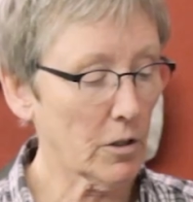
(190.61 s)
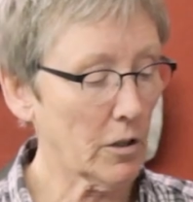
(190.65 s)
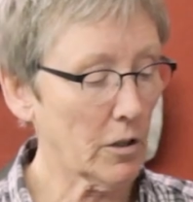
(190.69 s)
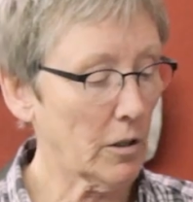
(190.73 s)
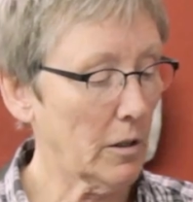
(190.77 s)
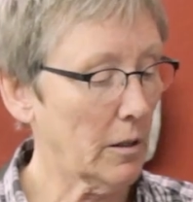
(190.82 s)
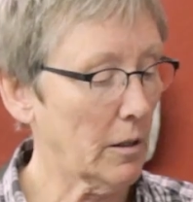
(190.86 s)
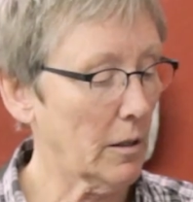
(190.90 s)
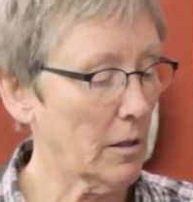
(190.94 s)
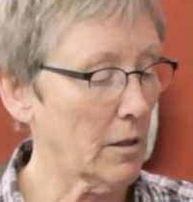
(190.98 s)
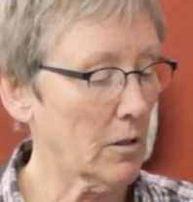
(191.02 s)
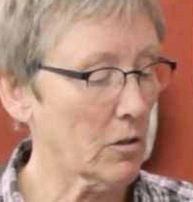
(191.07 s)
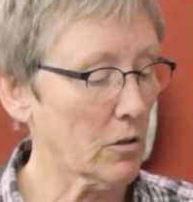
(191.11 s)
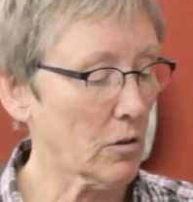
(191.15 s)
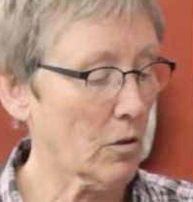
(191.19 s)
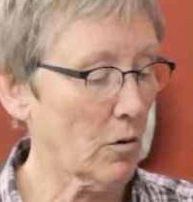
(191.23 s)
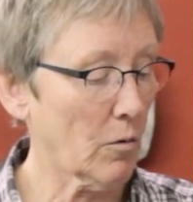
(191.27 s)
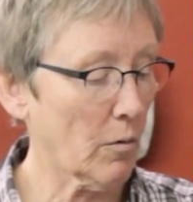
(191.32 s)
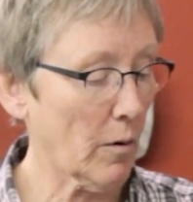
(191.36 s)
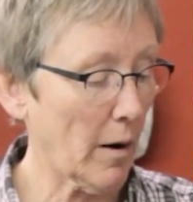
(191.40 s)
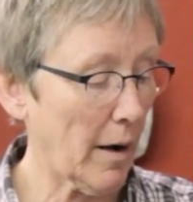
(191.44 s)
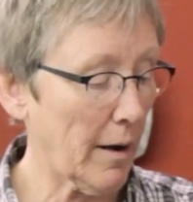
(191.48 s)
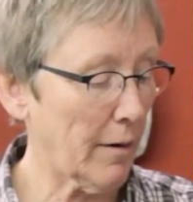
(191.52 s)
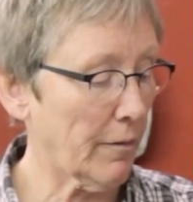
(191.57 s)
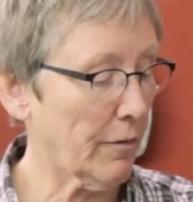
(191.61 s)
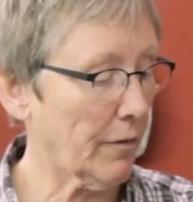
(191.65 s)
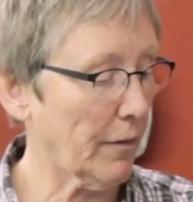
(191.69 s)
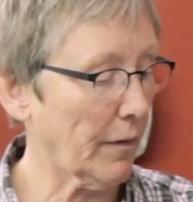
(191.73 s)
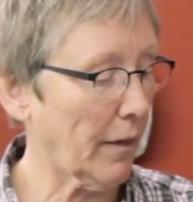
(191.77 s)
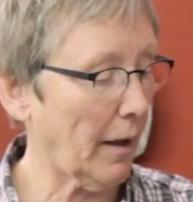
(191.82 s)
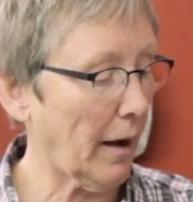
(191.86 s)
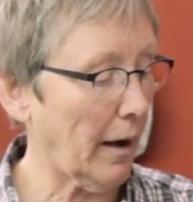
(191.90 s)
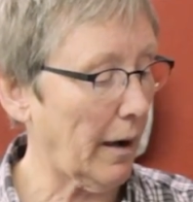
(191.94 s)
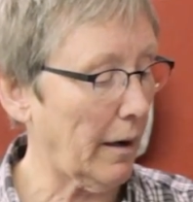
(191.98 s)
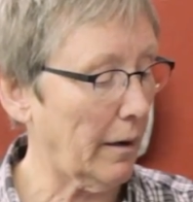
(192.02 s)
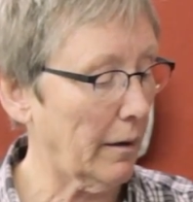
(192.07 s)
machine is great for
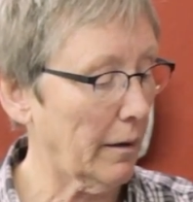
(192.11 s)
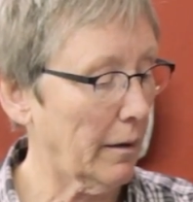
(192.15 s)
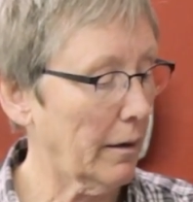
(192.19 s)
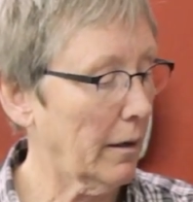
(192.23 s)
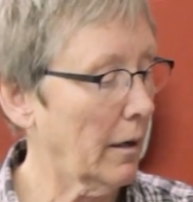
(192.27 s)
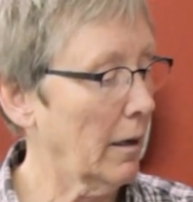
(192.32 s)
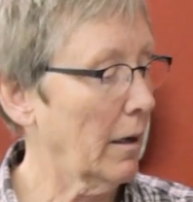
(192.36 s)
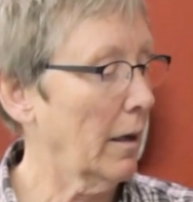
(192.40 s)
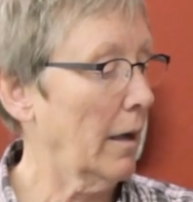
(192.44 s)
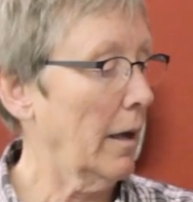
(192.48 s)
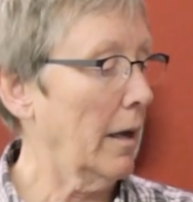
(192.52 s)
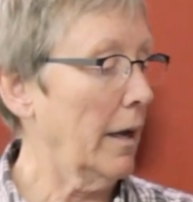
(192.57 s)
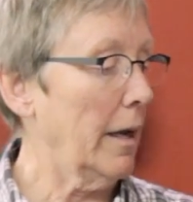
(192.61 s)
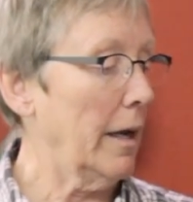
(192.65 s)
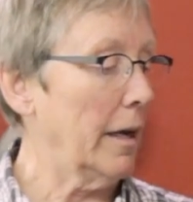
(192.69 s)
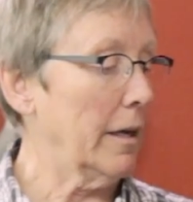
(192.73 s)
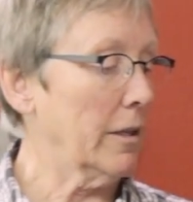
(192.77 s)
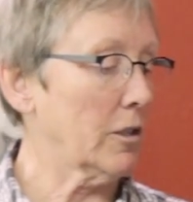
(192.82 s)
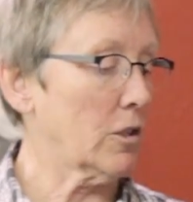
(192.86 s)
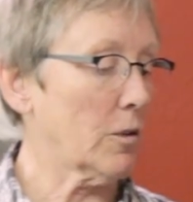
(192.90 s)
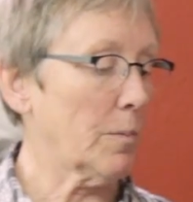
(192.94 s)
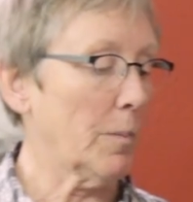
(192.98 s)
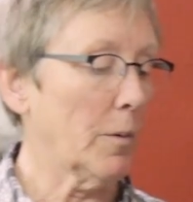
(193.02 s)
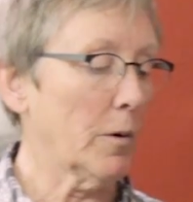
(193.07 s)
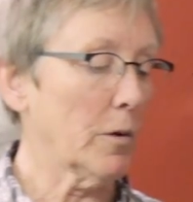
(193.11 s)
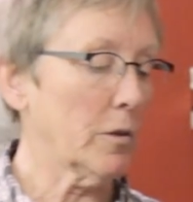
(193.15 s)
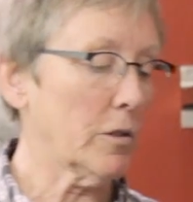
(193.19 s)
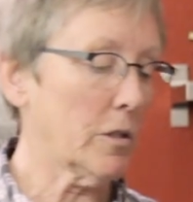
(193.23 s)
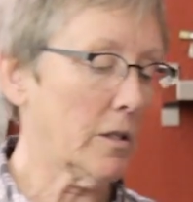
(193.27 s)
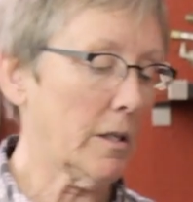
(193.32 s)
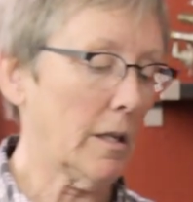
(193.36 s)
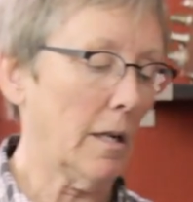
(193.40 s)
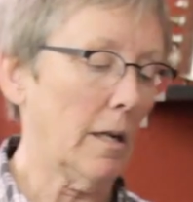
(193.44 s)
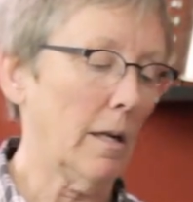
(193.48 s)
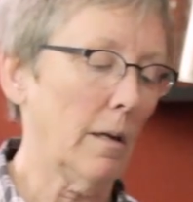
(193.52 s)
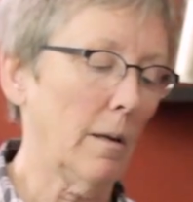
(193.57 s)
that. It
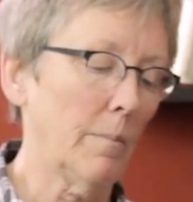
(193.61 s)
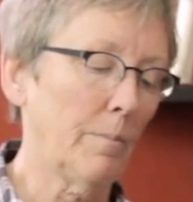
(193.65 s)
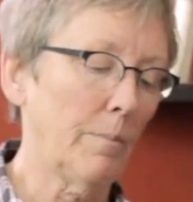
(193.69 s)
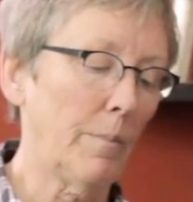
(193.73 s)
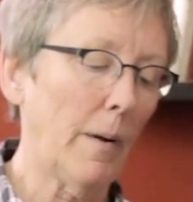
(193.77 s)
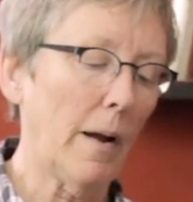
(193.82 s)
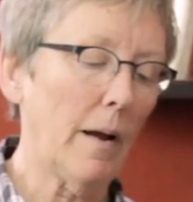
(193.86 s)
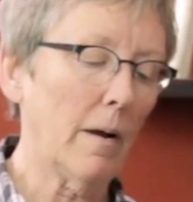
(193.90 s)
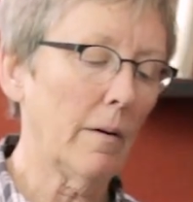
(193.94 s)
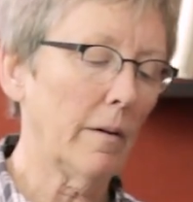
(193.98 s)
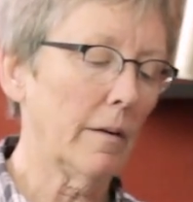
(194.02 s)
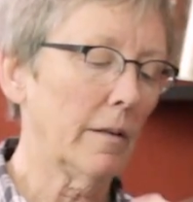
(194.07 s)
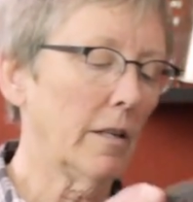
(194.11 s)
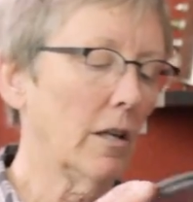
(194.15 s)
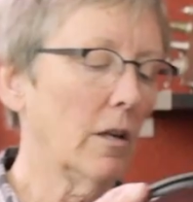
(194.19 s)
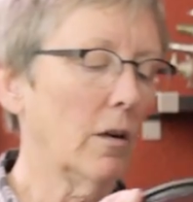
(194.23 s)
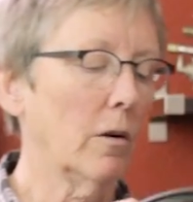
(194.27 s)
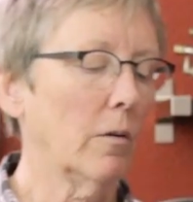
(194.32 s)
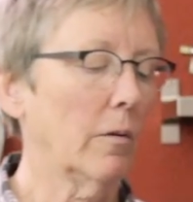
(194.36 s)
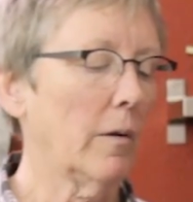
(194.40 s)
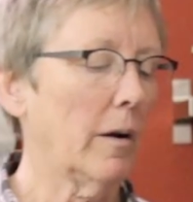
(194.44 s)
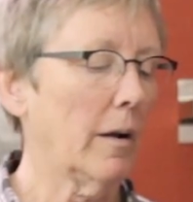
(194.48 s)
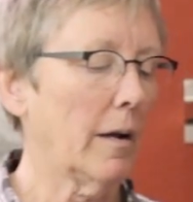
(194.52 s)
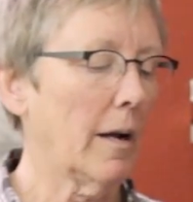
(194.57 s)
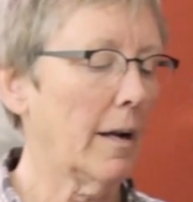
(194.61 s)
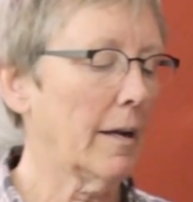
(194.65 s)
sports eh, about, you know what,